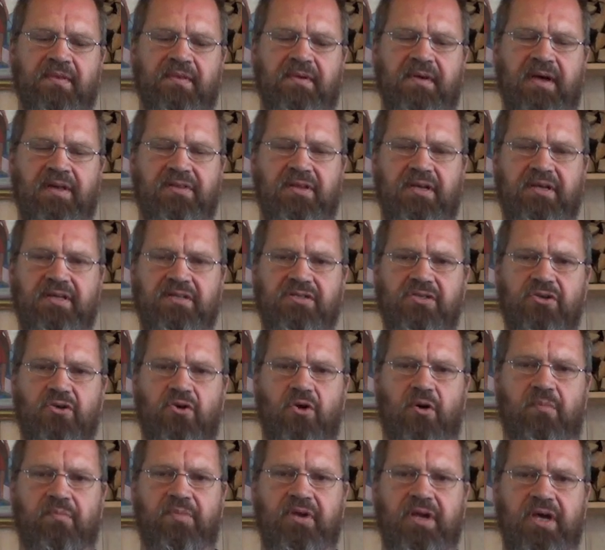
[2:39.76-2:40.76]
I think it's a
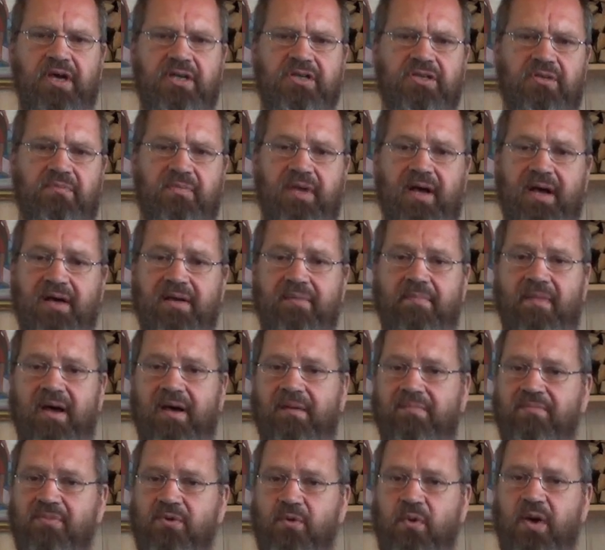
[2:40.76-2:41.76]
combination, but I,
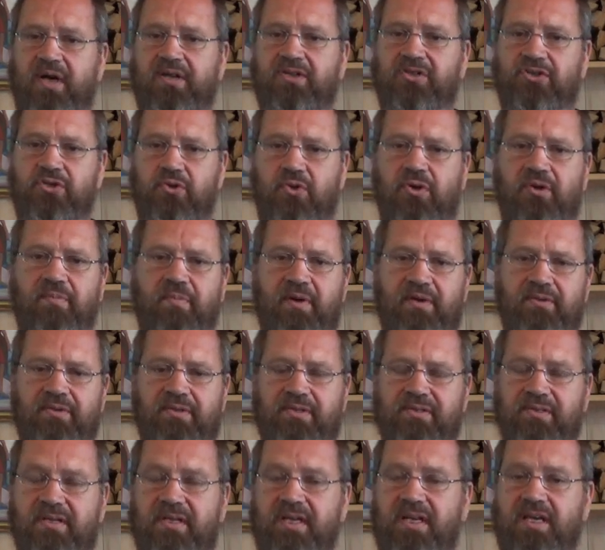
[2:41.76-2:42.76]
I'm quite sure about
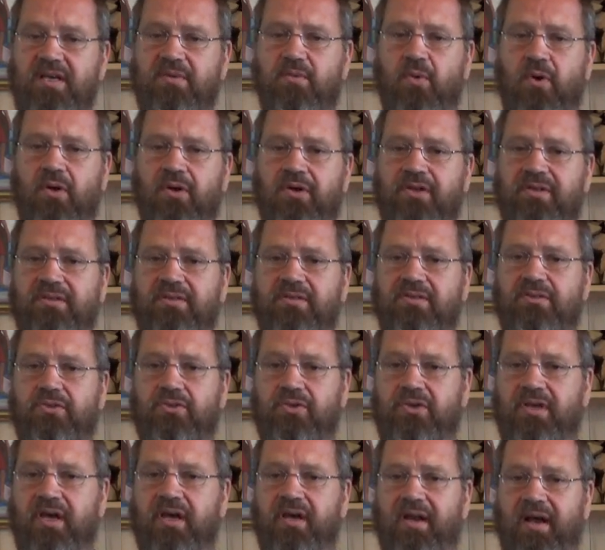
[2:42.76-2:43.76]
this. He wanted
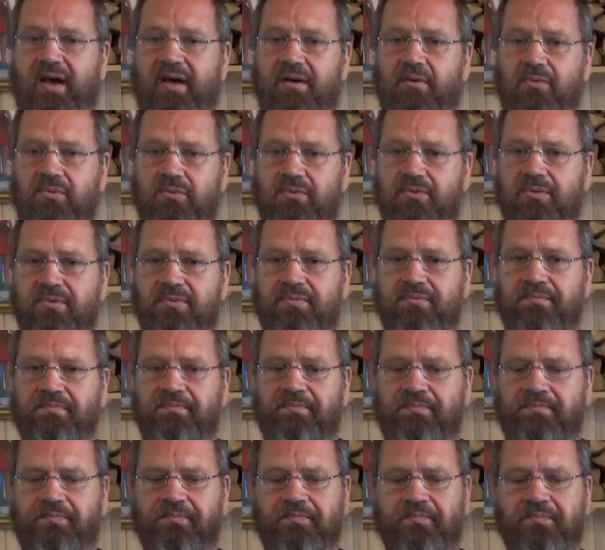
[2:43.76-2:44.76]
to get out
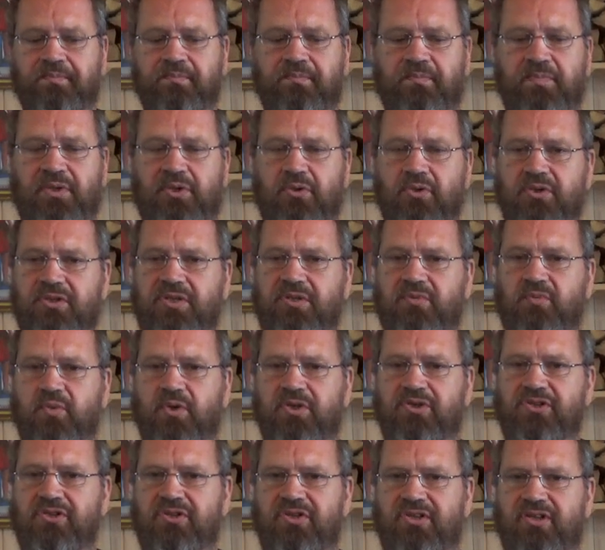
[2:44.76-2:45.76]
because it
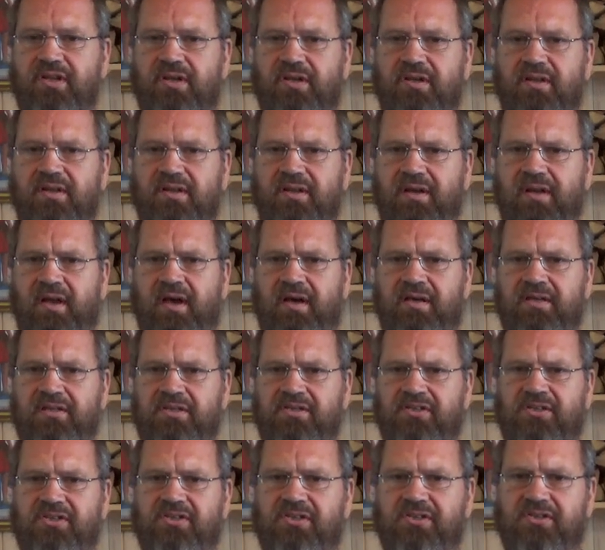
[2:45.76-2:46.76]
wasn't
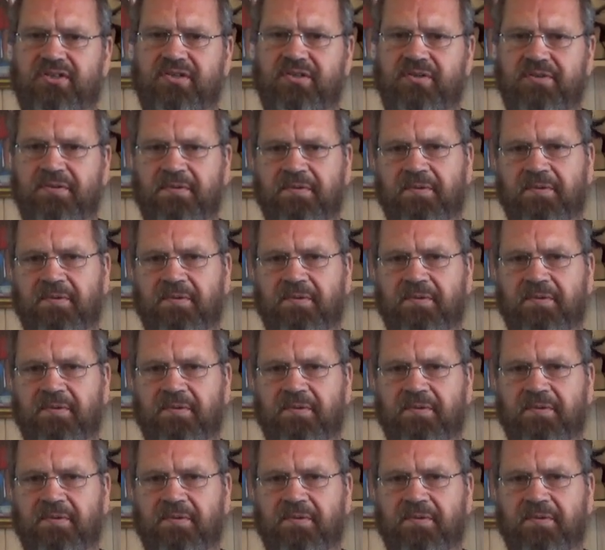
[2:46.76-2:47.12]
nice.